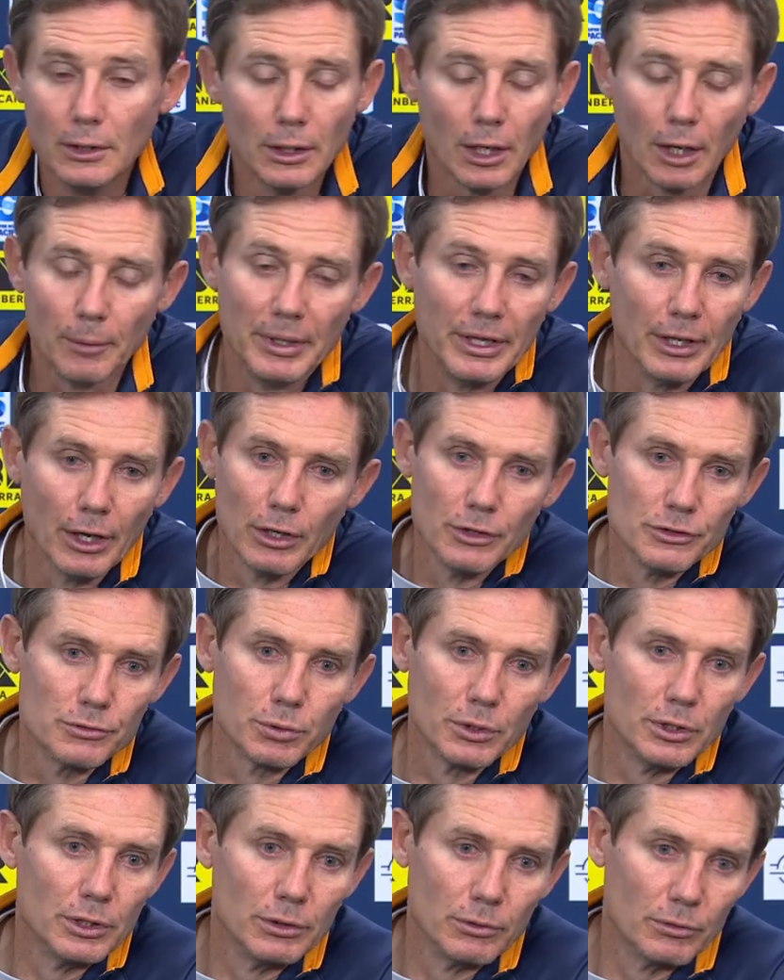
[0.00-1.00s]
I mean, those
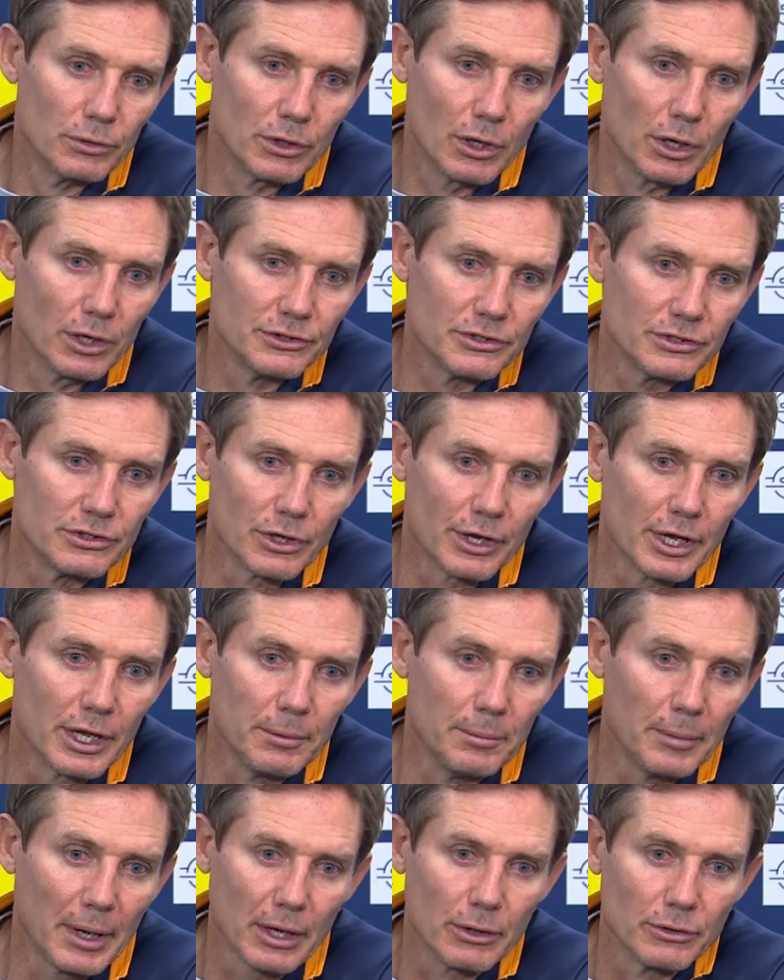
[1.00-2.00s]
were guys just not
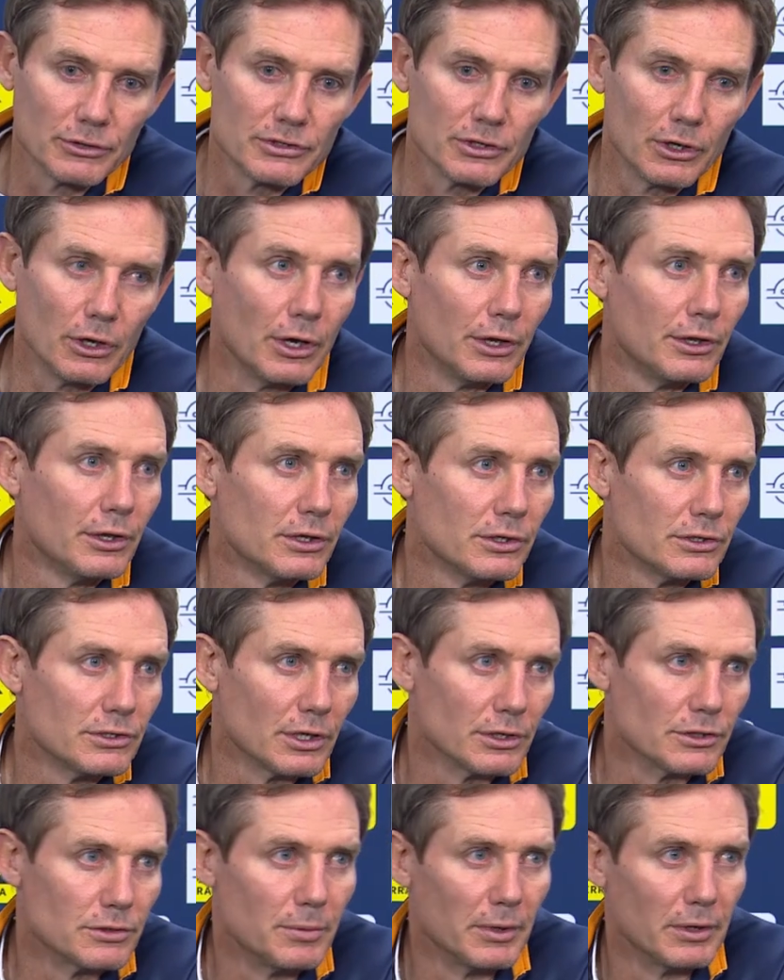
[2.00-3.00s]
getting back on side, so
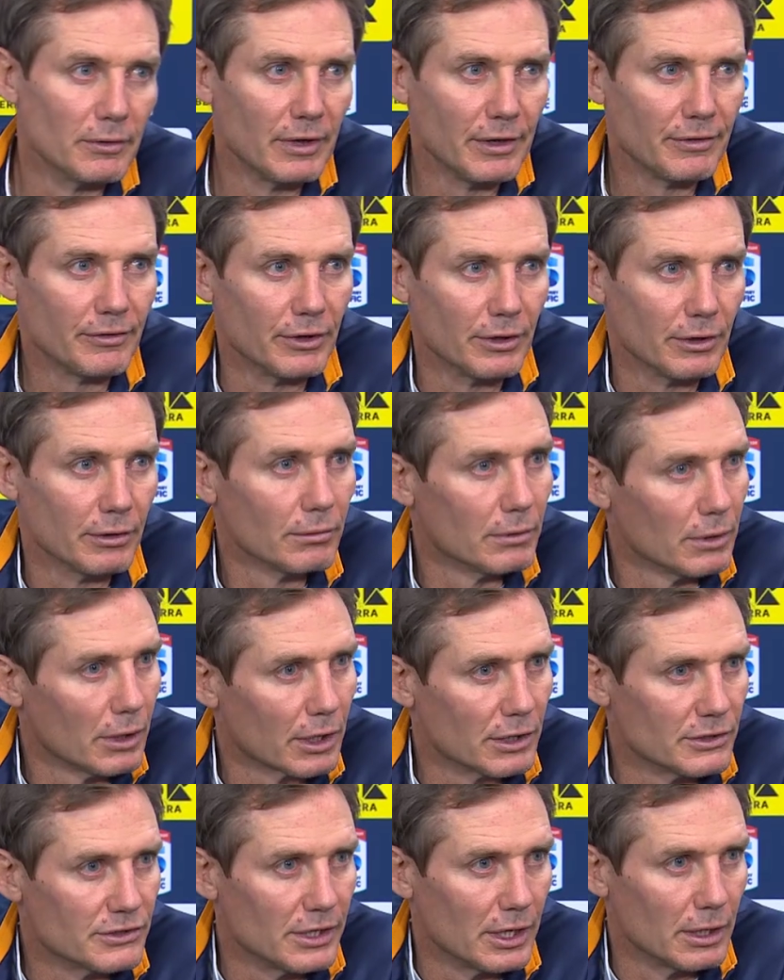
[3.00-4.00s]
it's a bit of effort,
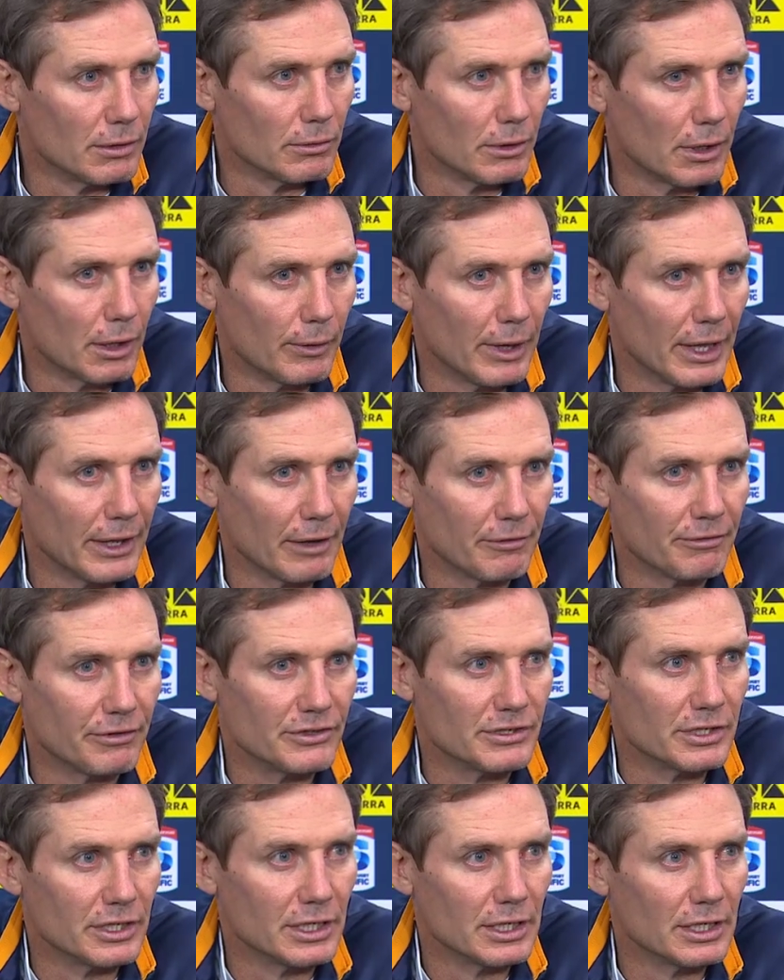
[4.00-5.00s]
like I said, around that
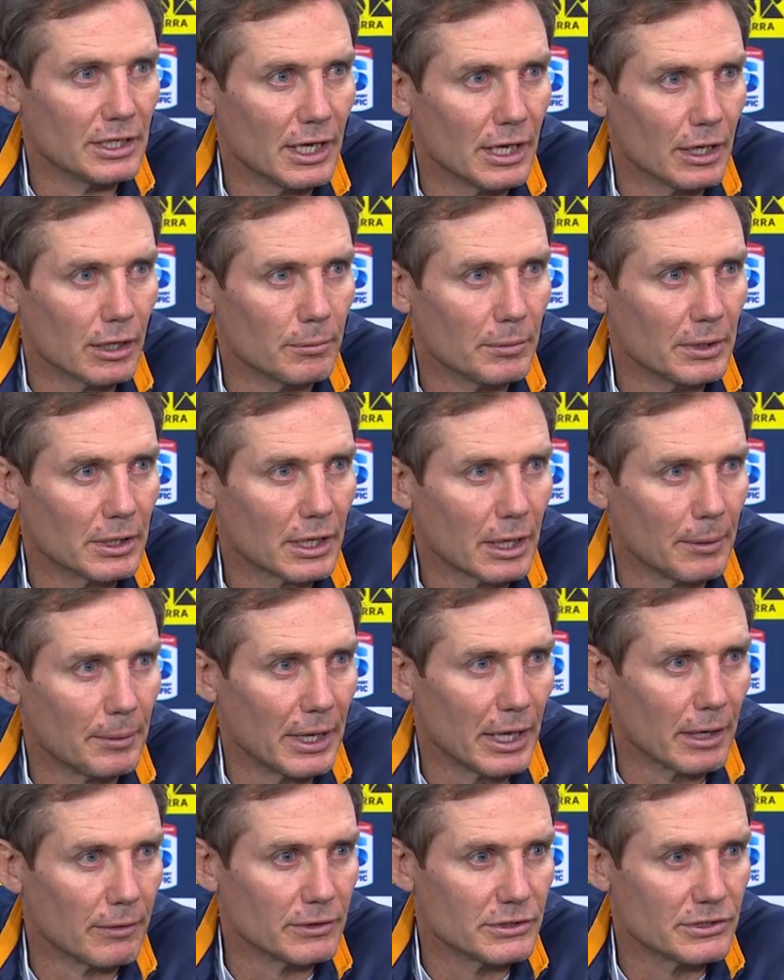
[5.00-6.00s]
fatigue element coming
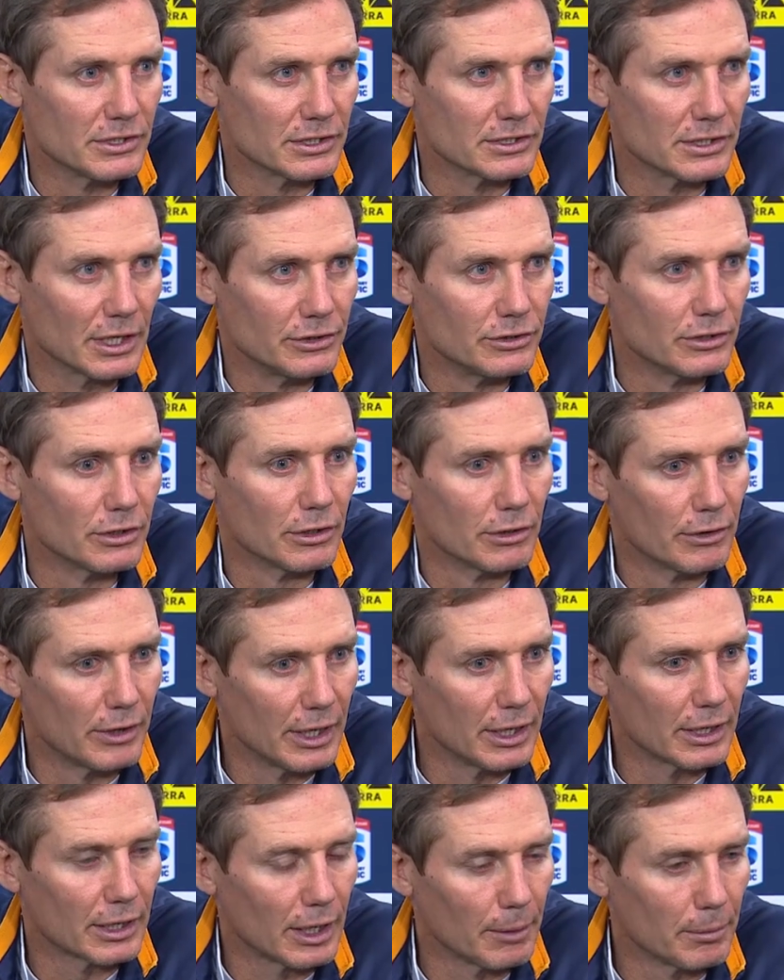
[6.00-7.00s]
out of a 6-day
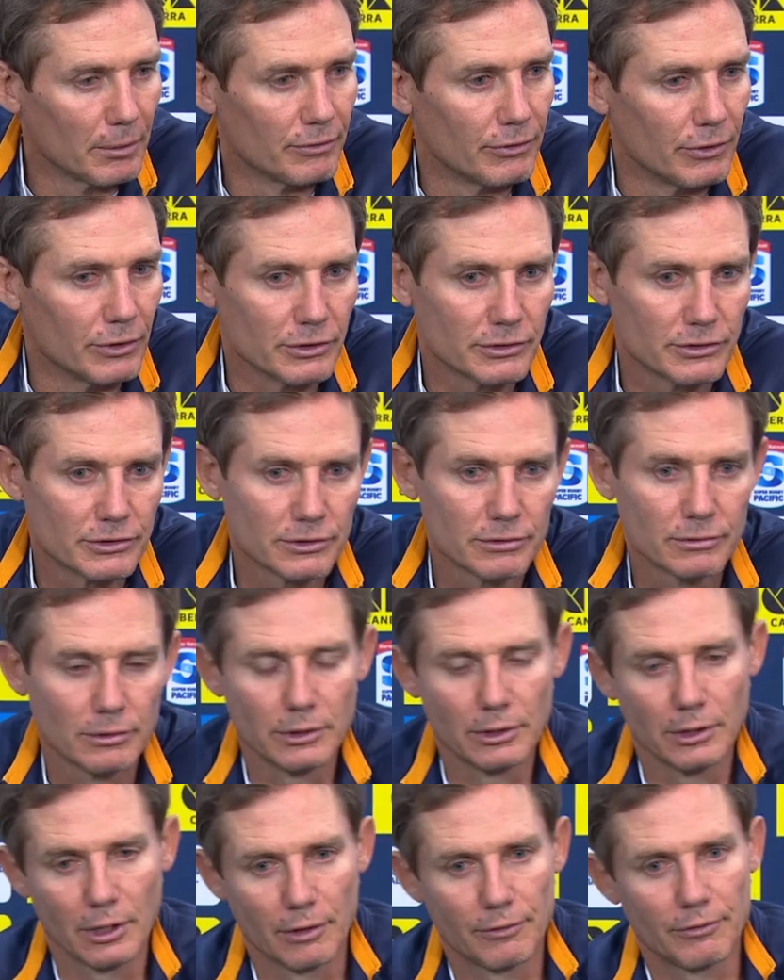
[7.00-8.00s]
turnaround,
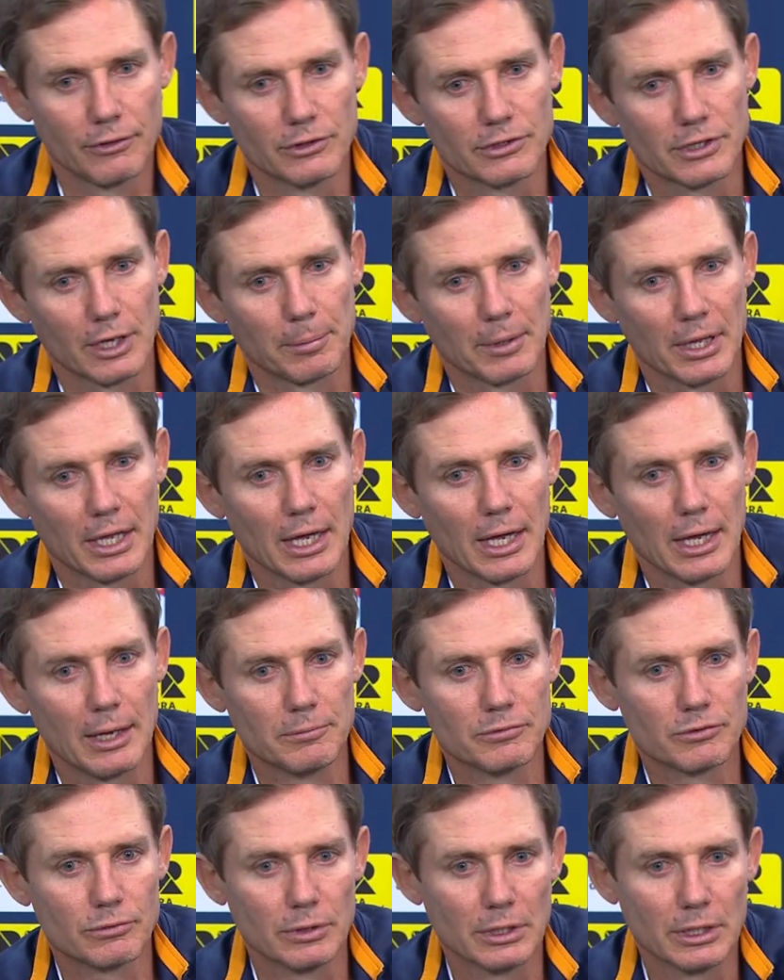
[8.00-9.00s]
first couple of
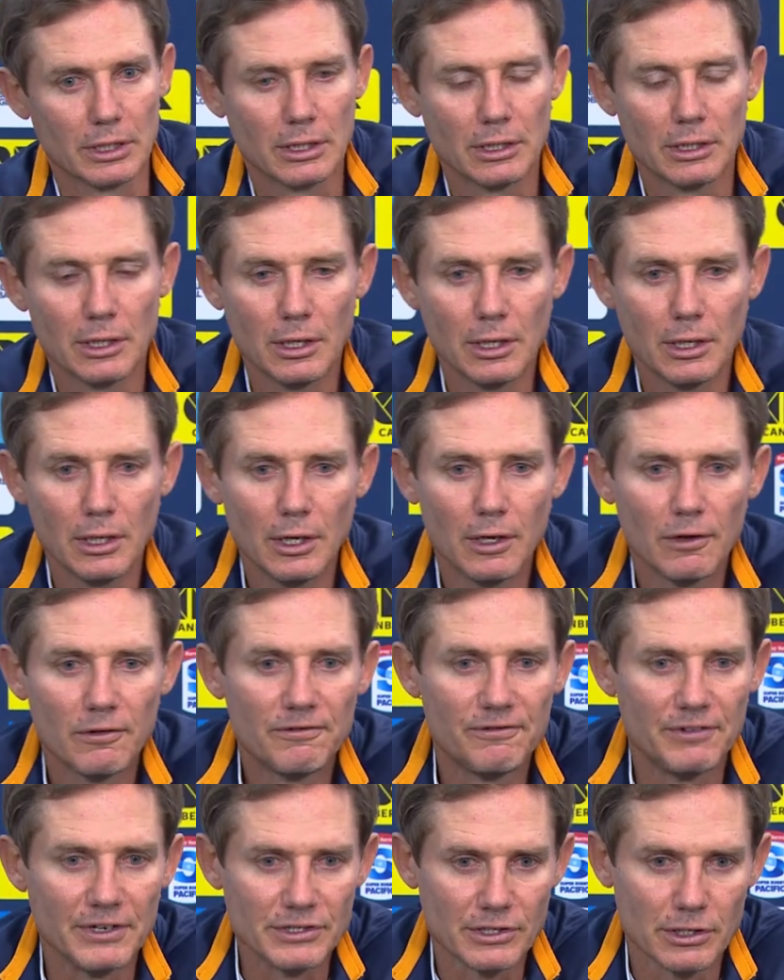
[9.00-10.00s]
games, really
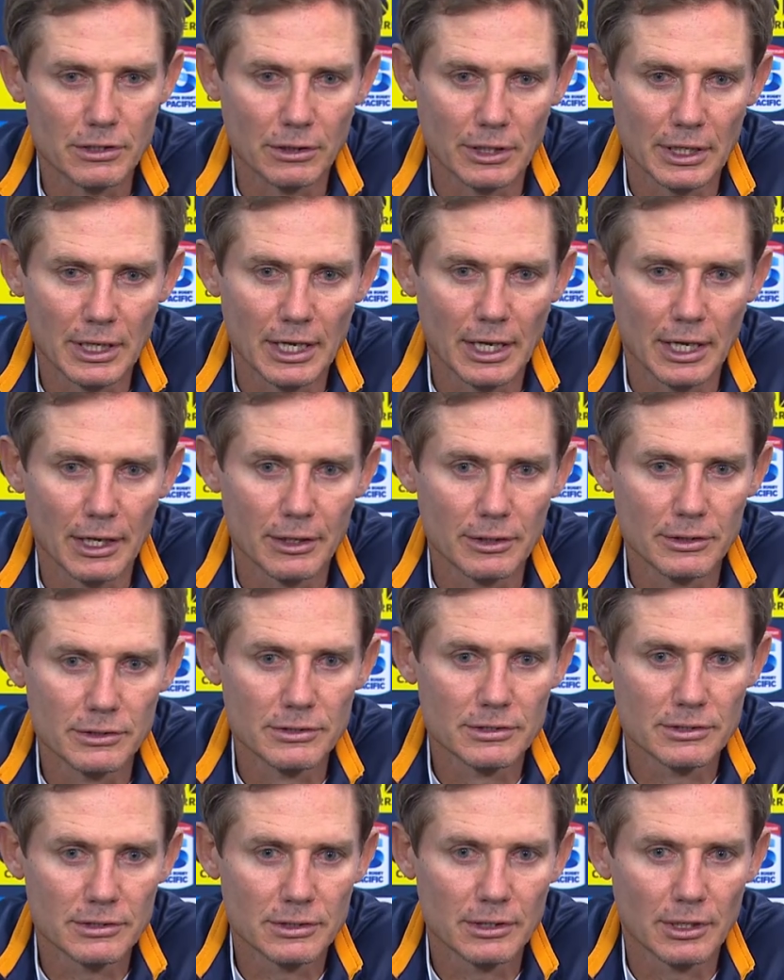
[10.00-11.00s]
physical
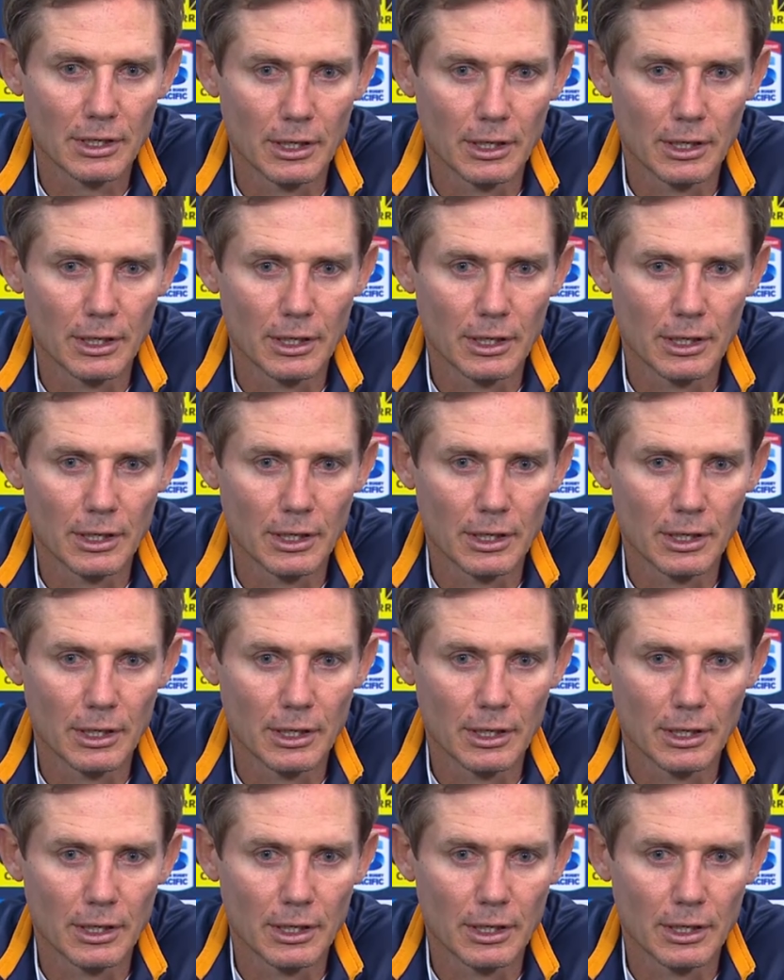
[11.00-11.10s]
encounters.